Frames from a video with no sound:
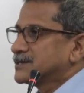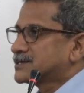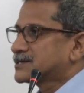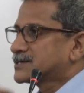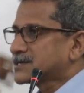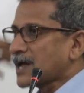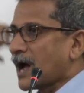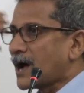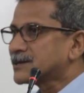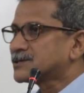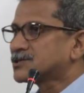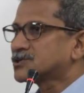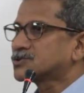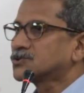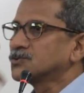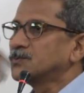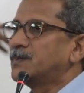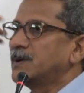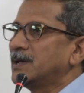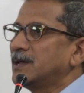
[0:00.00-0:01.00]
starts
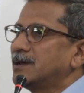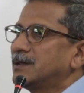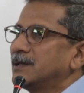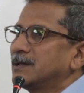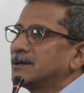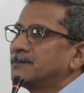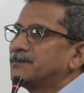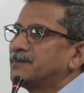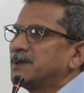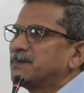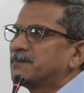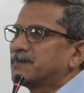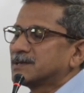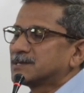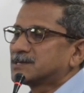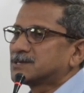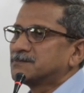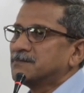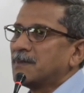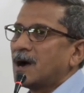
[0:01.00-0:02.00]
to build in
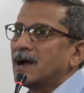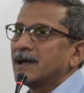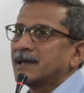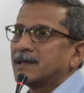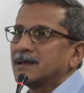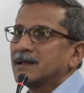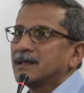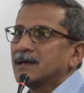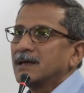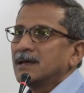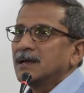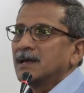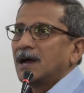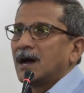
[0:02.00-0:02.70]
people's mind.